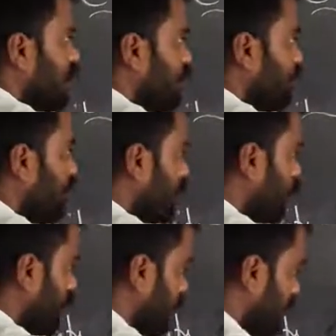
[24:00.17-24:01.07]
one
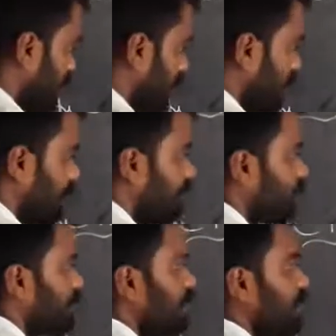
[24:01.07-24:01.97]
rotation,
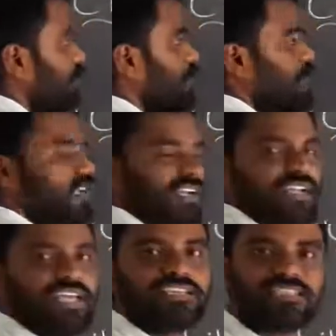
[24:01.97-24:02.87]
it
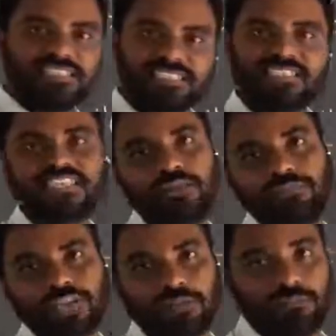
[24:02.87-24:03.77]
takes same time.
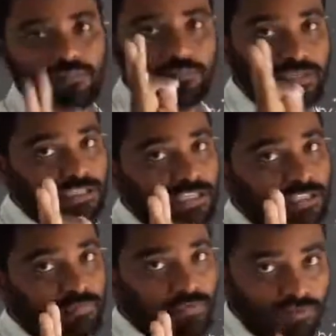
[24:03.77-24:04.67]
Best example,
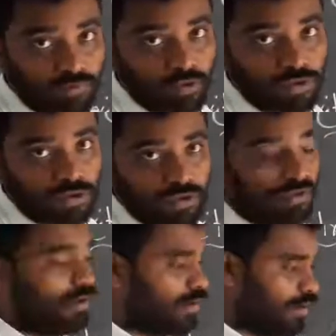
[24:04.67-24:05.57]
one more,
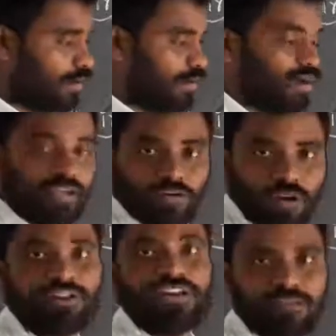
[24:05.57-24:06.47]
I not
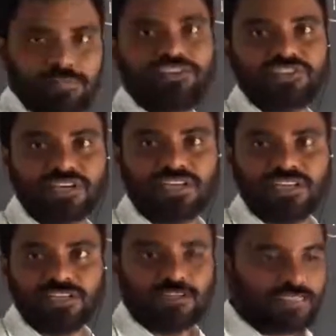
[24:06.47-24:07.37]
yet mentioned,
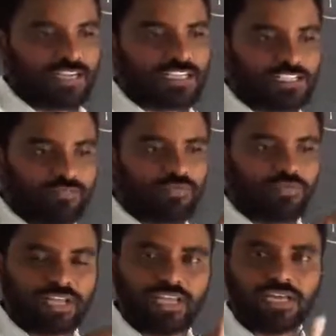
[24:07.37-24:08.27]
that is if you
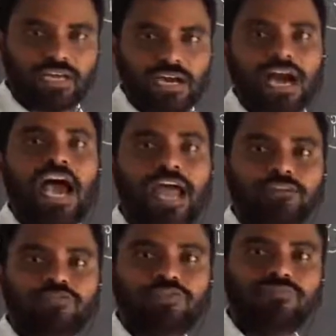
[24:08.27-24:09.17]
take hands
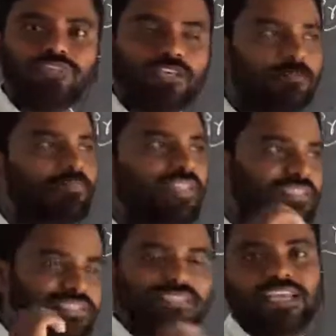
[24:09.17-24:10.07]
of the
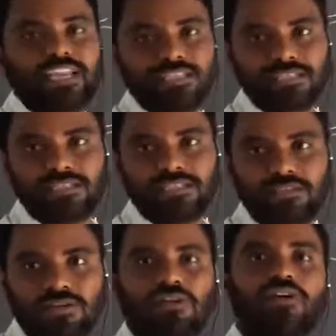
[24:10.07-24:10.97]
seconds
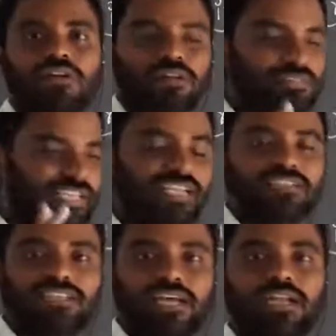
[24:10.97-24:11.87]
or seconds
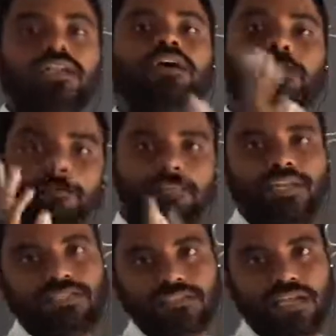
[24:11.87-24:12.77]
hand, minutes
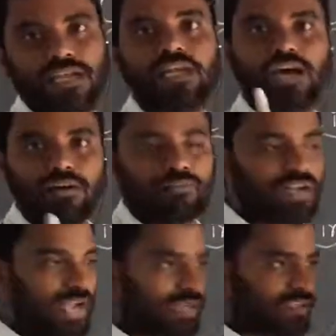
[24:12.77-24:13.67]
hand, hour
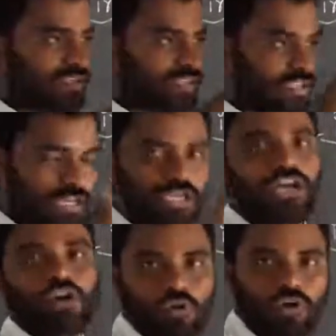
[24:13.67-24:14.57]
hand in the
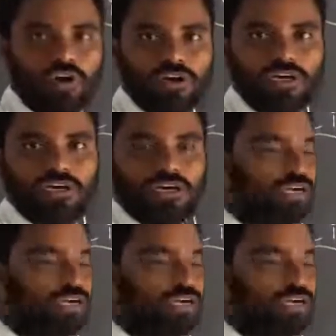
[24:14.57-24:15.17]
clock,